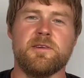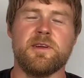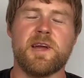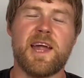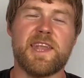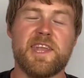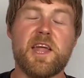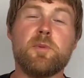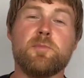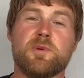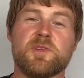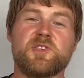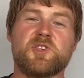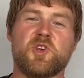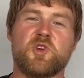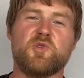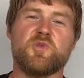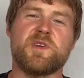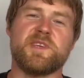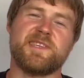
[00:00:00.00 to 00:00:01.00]
And number
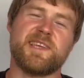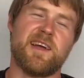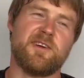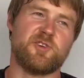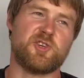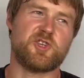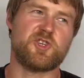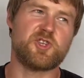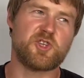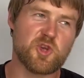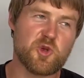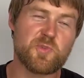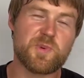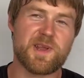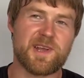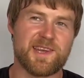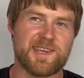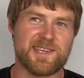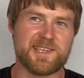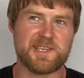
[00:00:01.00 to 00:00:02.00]
2 is our
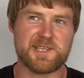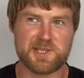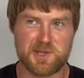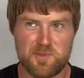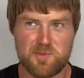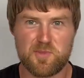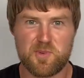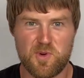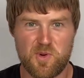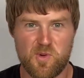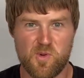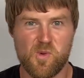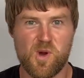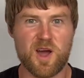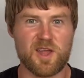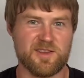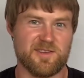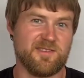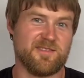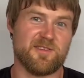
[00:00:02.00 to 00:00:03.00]
stupidly simple
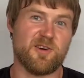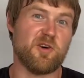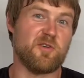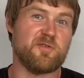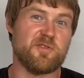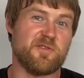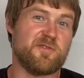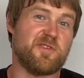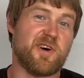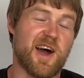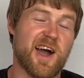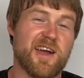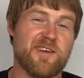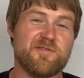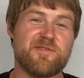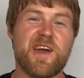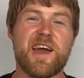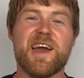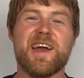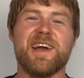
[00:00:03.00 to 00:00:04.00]
one of the
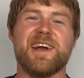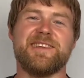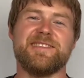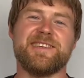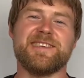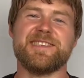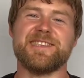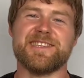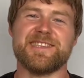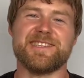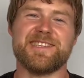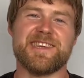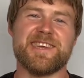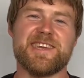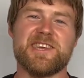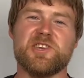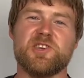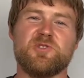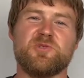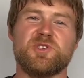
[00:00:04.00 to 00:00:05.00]
5, and this is the
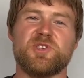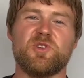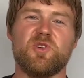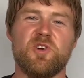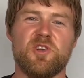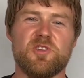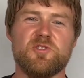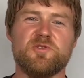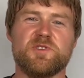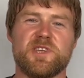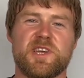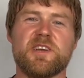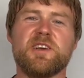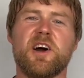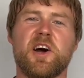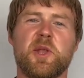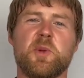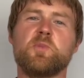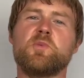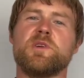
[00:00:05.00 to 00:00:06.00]
use it or lose it
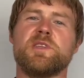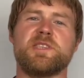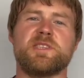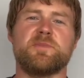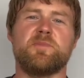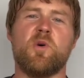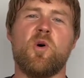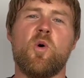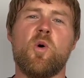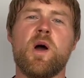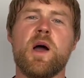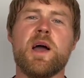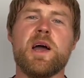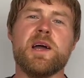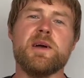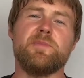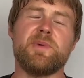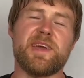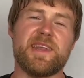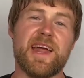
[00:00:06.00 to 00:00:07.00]
kind of principle.
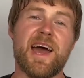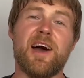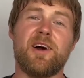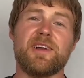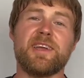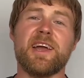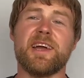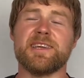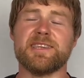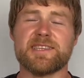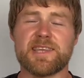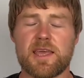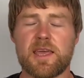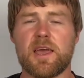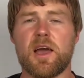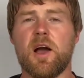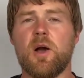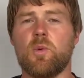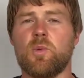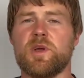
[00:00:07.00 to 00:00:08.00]
But in our case
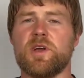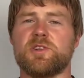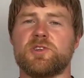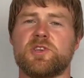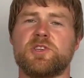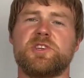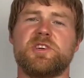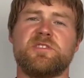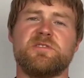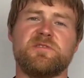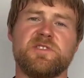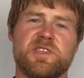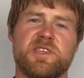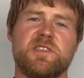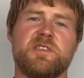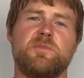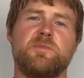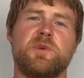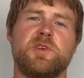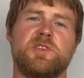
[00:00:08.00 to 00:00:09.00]
here, we are just going to visit
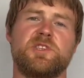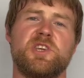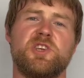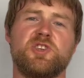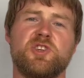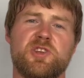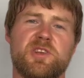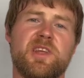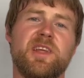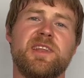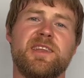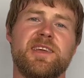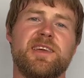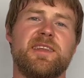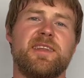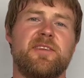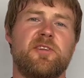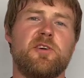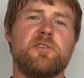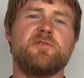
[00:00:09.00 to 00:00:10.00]
the position
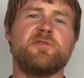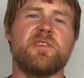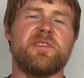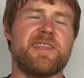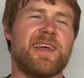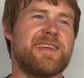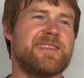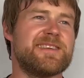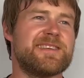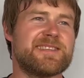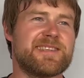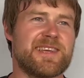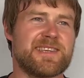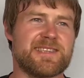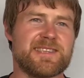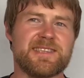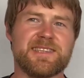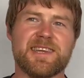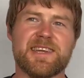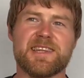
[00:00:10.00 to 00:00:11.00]
little and often. Now, this
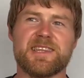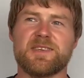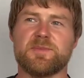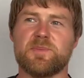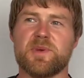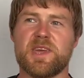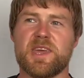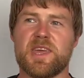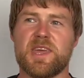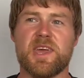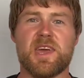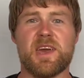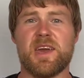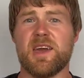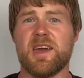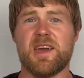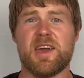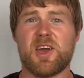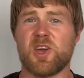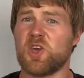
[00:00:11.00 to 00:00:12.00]
doesn't need to be
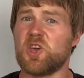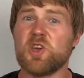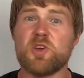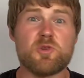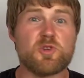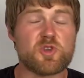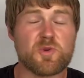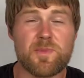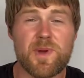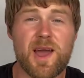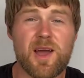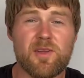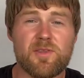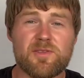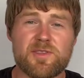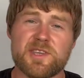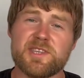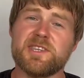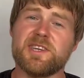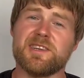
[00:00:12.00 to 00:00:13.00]
a huge
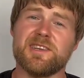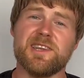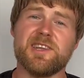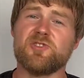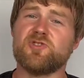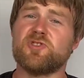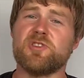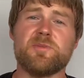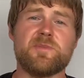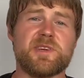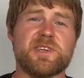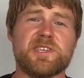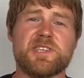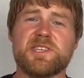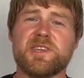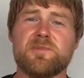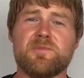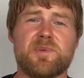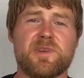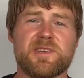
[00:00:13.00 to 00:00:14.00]
amount. This can literally be as
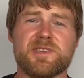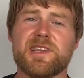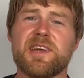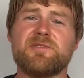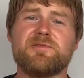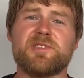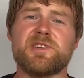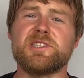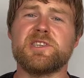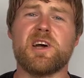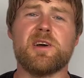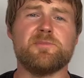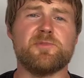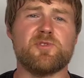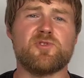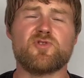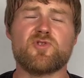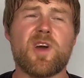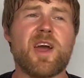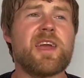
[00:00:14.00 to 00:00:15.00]
simple as every time you
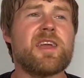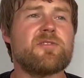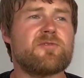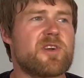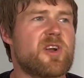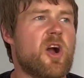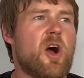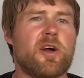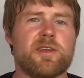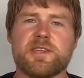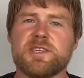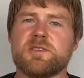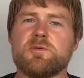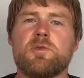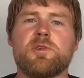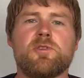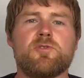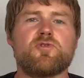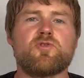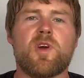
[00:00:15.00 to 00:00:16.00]
train, regardless of
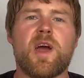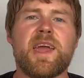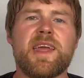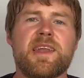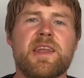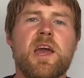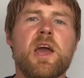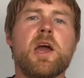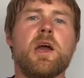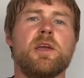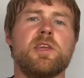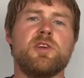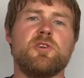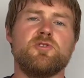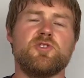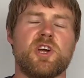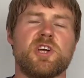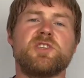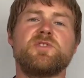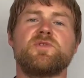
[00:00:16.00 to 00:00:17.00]
what you train, you
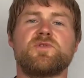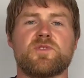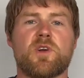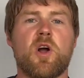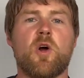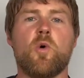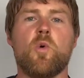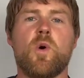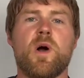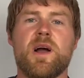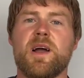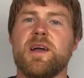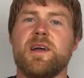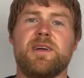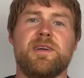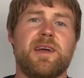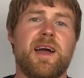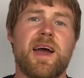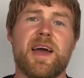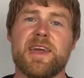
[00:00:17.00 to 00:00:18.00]
just throw
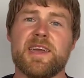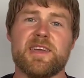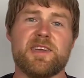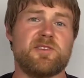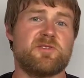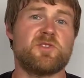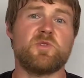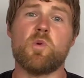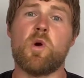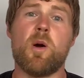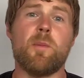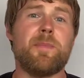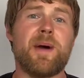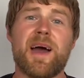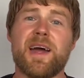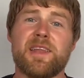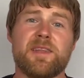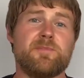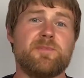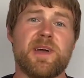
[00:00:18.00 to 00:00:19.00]
a squat
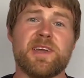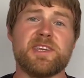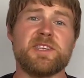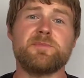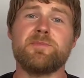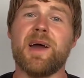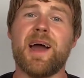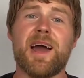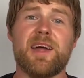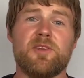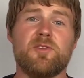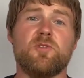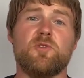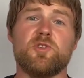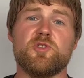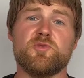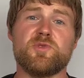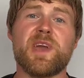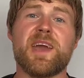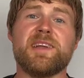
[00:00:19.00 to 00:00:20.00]
based pattern, or
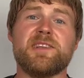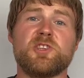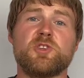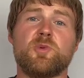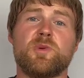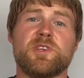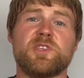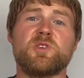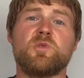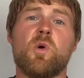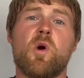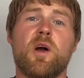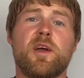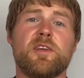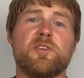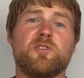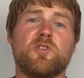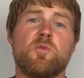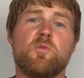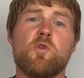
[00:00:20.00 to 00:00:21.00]
you get into a squat
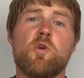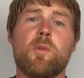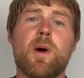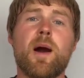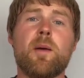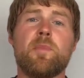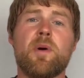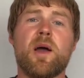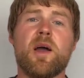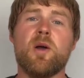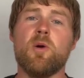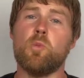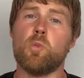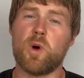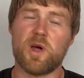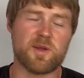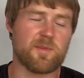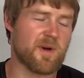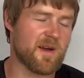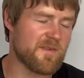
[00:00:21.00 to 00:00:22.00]
in your warm-up.
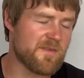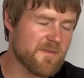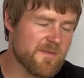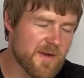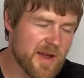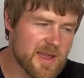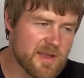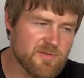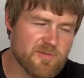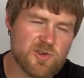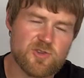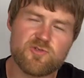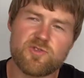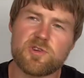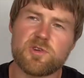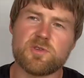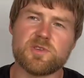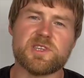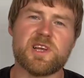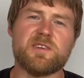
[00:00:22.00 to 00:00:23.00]
One of my favorite
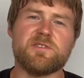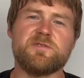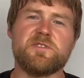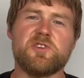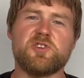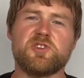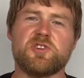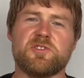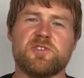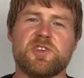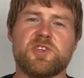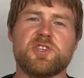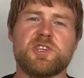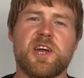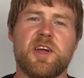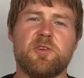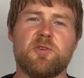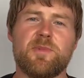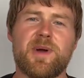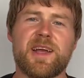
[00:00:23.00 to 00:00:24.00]
drills that I featured on this
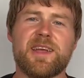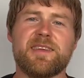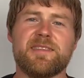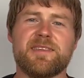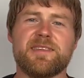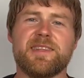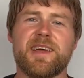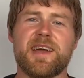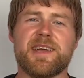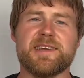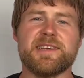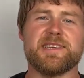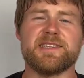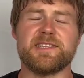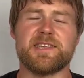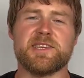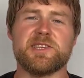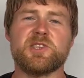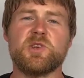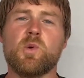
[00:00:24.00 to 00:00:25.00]
channel back in the day is
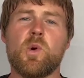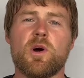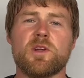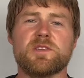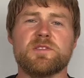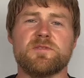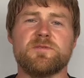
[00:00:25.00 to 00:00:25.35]
the squat to